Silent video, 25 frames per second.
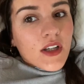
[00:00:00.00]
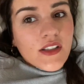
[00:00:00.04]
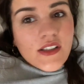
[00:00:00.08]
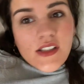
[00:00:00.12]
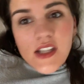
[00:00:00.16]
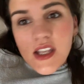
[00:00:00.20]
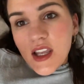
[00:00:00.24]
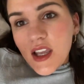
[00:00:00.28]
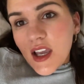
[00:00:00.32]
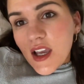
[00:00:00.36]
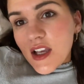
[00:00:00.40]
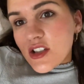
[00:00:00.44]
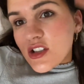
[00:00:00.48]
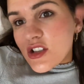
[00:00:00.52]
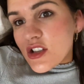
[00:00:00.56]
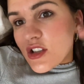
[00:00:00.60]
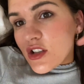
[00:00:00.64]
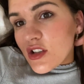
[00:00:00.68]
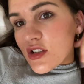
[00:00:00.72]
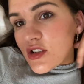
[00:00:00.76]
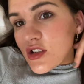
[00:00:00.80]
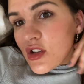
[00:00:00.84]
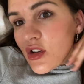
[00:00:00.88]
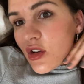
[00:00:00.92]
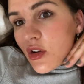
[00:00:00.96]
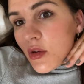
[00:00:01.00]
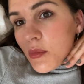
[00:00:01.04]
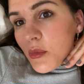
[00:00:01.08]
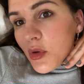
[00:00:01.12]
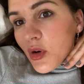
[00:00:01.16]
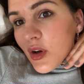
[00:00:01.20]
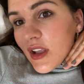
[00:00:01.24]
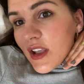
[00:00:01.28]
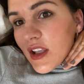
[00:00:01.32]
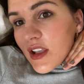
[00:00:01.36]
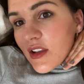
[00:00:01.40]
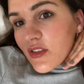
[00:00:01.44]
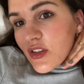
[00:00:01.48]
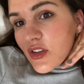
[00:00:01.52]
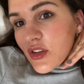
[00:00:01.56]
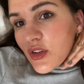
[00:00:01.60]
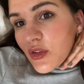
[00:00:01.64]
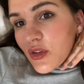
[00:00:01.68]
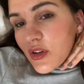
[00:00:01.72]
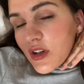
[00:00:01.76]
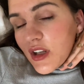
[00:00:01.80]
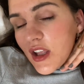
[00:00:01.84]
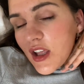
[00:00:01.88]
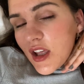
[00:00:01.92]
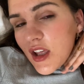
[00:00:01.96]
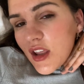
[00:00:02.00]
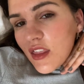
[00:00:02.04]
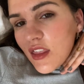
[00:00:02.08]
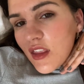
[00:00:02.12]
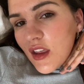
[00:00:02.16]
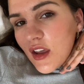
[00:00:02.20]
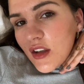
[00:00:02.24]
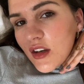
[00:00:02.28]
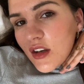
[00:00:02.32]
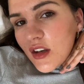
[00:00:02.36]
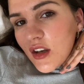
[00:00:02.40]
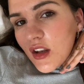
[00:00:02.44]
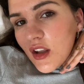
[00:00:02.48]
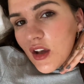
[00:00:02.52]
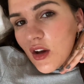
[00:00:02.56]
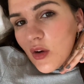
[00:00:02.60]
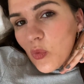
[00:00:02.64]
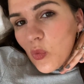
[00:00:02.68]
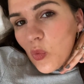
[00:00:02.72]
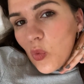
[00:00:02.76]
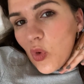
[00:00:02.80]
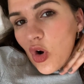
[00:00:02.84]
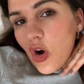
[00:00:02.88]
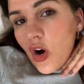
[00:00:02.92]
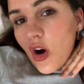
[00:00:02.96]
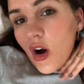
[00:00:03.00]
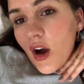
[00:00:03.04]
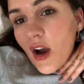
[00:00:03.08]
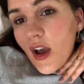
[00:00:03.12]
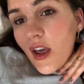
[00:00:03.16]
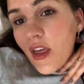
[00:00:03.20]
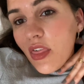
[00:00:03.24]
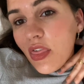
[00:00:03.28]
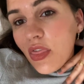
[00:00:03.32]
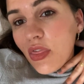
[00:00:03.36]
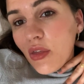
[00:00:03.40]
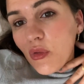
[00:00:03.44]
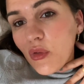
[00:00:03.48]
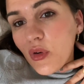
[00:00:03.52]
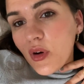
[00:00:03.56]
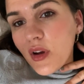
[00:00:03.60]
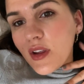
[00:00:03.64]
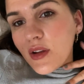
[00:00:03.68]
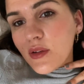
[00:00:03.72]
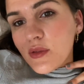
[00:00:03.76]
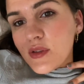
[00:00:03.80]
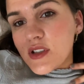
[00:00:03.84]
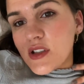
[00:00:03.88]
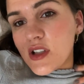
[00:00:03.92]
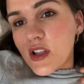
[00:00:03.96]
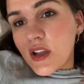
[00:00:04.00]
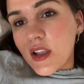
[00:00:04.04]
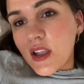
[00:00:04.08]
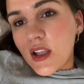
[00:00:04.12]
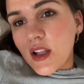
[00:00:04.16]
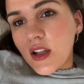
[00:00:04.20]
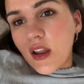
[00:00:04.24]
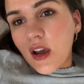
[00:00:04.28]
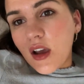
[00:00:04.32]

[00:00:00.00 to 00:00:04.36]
I'd say it actually looks a lot more even on here than what I thought it was looking